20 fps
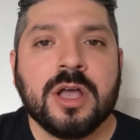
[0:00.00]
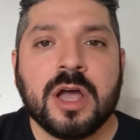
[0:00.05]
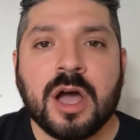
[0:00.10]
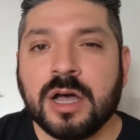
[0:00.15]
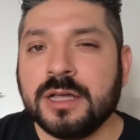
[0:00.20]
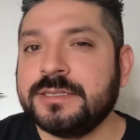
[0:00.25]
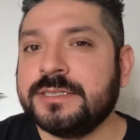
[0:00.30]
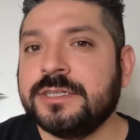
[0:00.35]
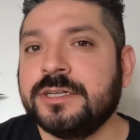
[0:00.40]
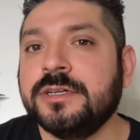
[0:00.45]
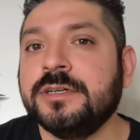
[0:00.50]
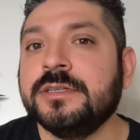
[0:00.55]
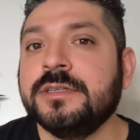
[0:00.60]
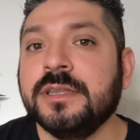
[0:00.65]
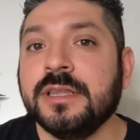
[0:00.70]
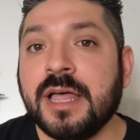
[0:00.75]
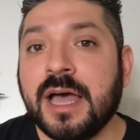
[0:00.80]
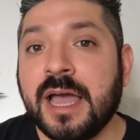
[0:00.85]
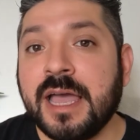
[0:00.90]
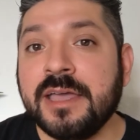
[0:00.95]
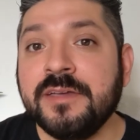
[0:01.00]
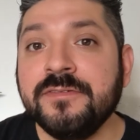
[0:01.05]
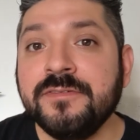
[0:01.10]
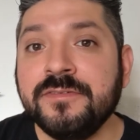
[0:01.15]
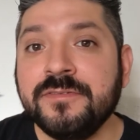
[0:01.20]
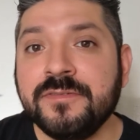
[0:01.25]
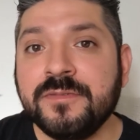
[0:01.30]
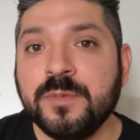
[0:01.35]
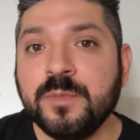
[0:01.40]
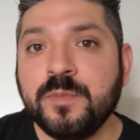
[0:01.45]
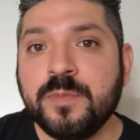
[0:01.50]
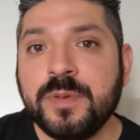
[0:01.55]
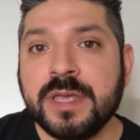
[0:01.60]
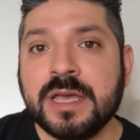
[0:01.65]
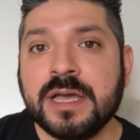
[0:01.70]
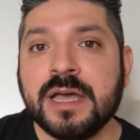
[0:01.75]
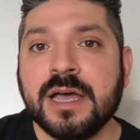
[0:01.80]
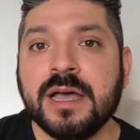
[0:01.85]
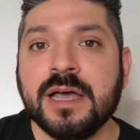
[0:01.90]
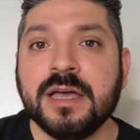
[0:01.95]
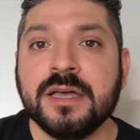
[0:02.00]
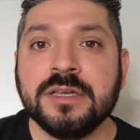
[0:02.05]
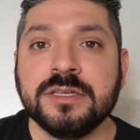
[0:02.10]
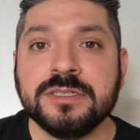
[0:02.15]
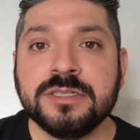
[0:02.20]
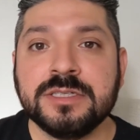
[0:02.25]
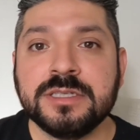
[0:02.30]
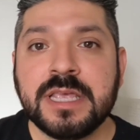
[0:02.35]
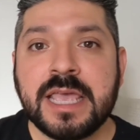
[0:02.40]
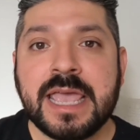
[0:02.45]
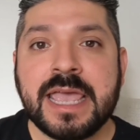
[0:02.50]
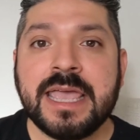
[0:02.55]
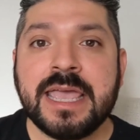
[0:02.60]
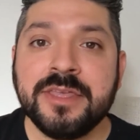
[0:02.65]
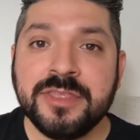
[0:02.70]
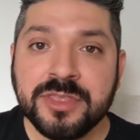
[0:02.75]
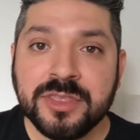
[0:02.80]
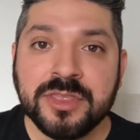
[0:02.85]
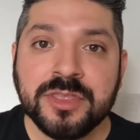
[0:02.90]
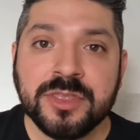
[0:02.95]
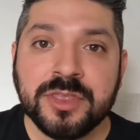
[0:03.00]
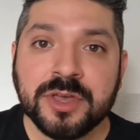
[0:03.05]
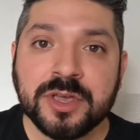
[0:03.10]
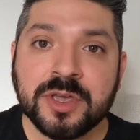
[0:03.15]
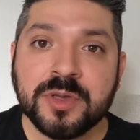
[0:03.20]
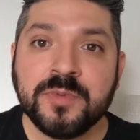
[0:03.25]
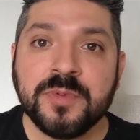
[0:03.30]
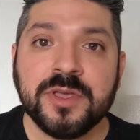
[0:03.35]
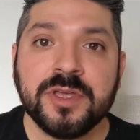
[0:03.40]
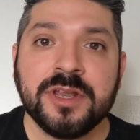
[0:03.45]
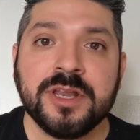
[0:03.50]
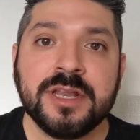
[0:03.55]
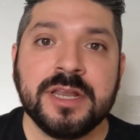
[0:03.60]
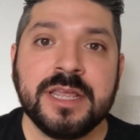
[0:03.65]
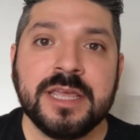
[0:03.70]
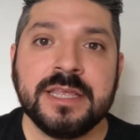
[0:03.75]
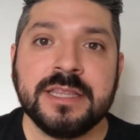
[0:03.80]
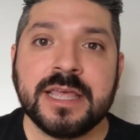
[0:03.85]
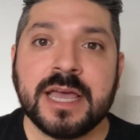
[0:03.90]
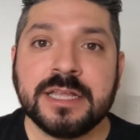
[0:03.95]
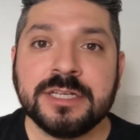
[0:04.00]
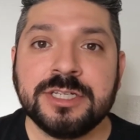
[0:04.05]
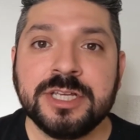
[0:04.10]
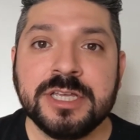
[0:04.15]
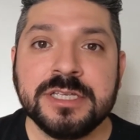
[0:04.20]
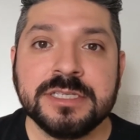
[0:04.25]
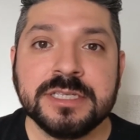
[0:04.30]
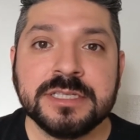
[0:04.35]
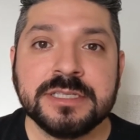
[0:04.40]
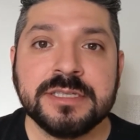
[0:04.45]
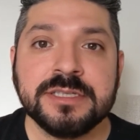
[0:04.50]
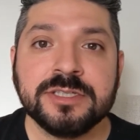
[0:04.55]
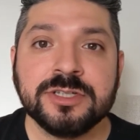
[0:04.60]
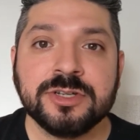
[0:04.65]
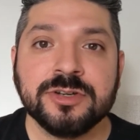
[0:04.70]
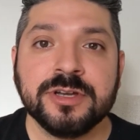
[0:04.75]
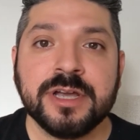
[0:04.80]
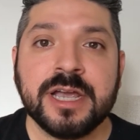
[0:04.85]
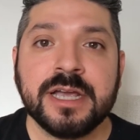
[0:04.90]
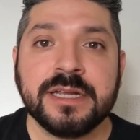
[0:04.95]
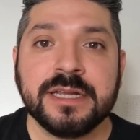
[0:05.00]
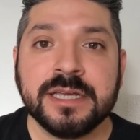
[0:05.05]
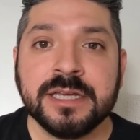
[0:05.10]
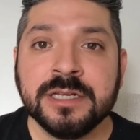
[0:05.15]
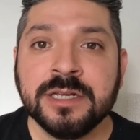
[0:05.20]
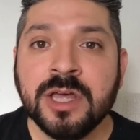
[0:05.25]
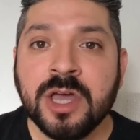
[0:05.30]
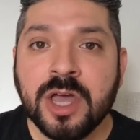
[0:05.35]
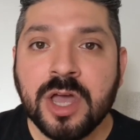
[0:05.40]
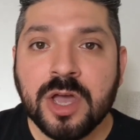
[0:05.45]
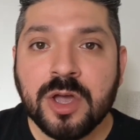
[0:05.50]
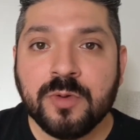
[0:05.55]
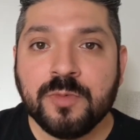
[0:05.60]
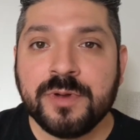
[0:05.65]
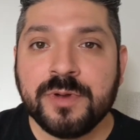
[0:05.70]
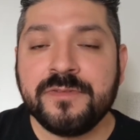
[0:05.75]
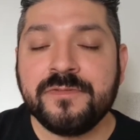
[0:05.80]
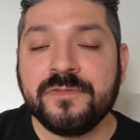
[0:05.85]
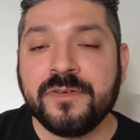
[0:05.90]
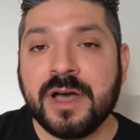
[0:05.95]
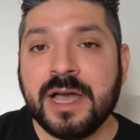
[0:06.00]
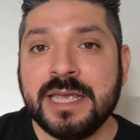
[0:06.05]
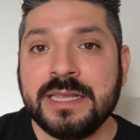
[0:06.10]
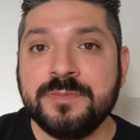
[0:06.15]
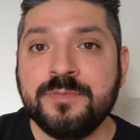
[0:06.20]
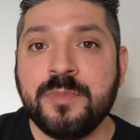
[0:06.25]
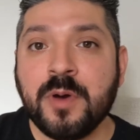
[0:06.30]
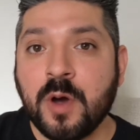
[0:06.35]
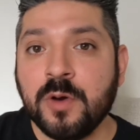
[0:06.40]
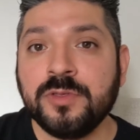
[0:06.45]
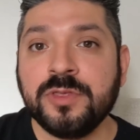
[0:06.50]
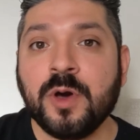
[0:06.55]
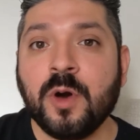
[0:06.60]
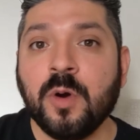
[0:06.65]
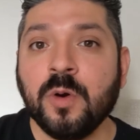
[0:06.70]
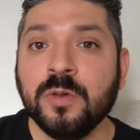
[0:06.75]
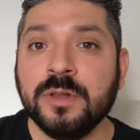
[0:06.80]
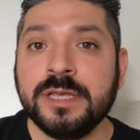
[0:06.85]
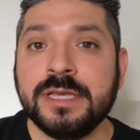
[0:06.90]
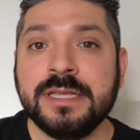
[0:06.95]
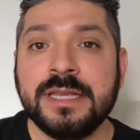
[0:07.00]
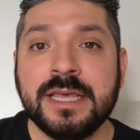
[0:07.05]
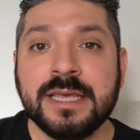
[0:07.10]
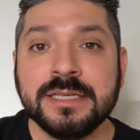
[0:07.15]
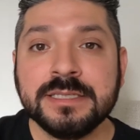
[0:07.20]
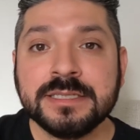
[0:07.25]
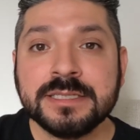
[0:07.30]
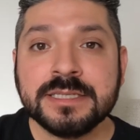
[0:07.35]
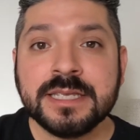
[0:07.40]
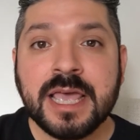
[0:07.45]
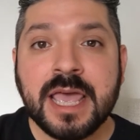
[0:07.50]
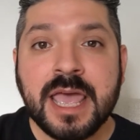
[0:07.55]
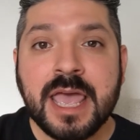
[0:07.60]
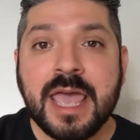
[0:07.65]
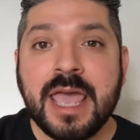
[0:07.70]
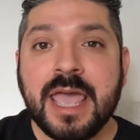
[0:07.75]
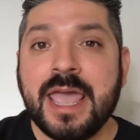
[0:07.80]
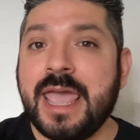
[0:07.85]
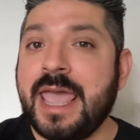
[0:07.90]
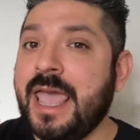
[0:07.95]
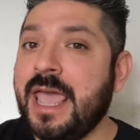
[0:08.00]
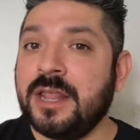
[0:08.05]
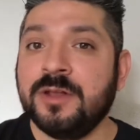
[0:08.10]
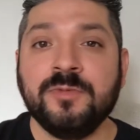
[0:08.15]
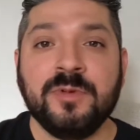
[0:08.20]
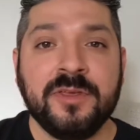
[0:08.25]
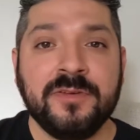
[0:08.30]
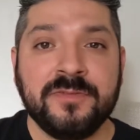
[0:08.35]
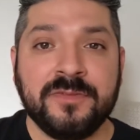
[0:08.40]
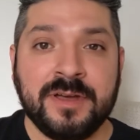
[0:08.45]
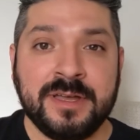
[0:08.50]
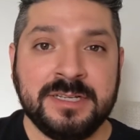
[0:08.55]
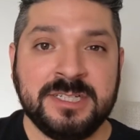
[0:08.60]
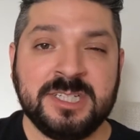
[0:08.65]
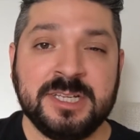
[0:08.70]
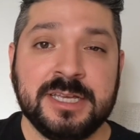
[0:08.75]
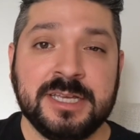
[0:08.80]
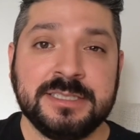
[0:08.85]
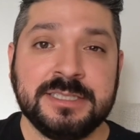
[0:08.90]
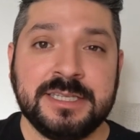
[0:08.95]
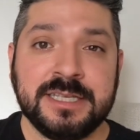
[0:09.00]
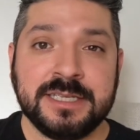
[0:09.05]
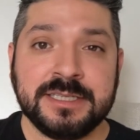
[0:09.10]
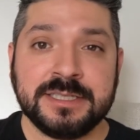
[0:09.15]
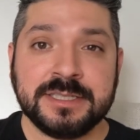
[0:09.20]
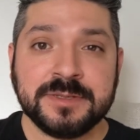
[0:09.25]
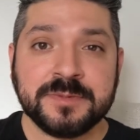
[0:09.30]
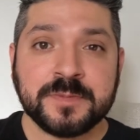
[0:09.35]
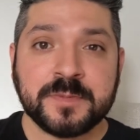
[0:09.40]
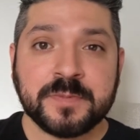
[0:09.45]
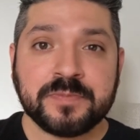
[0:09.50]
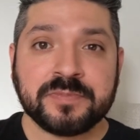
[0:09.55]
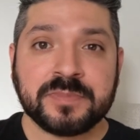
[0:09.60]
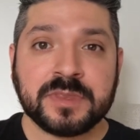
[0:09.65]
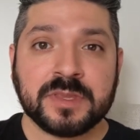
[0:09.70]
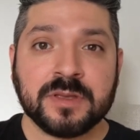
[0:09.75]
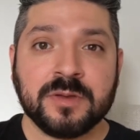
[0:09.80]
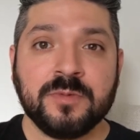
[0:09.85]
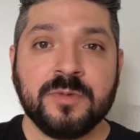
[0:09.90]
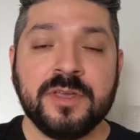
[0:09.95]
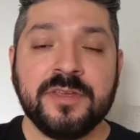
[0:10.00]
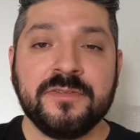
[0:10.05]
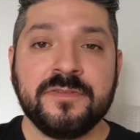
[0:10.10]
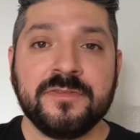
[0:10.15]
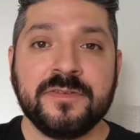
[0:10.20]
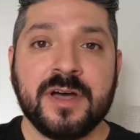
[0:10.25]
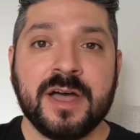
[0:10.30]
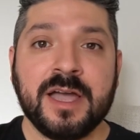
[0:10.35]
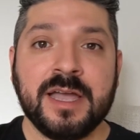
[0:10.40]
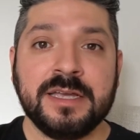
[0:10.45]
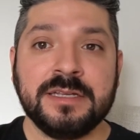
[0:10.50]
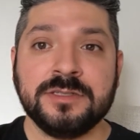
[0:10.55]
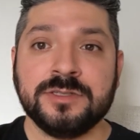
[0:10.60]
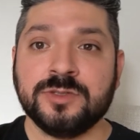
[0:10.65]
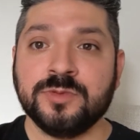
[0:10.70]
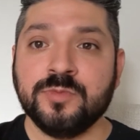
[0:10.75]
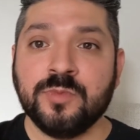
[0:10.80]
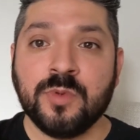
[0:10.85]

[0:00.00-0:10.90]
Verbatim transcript: God's good life, because in the community that Jesus is creating, we find both holiness and we find justice. We find